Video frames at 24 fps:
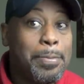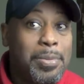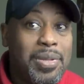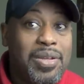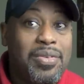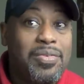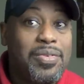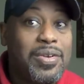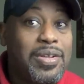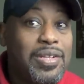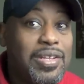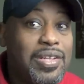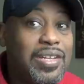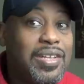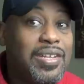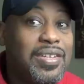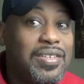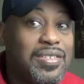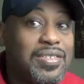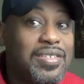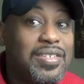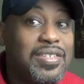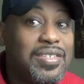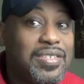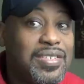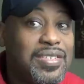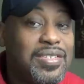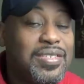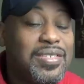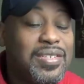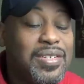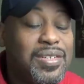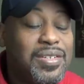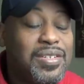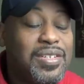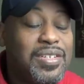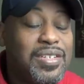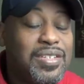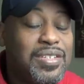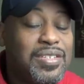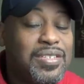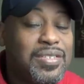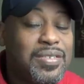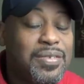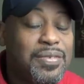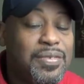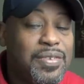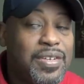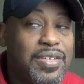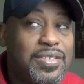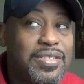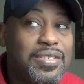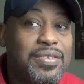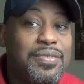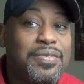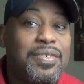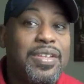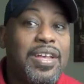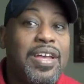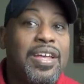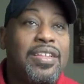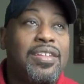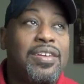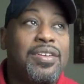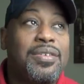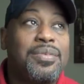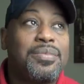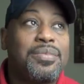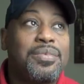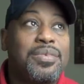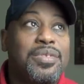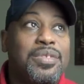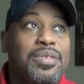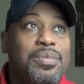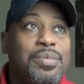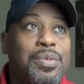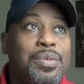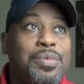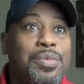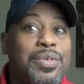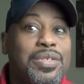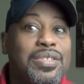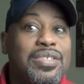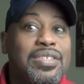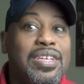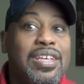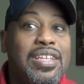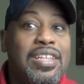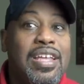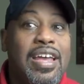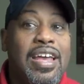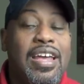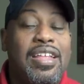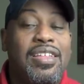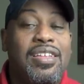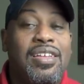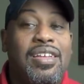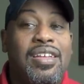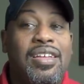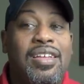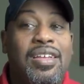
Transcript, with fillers: It really is. It's insulting and it's offensive that uh, someone would say that.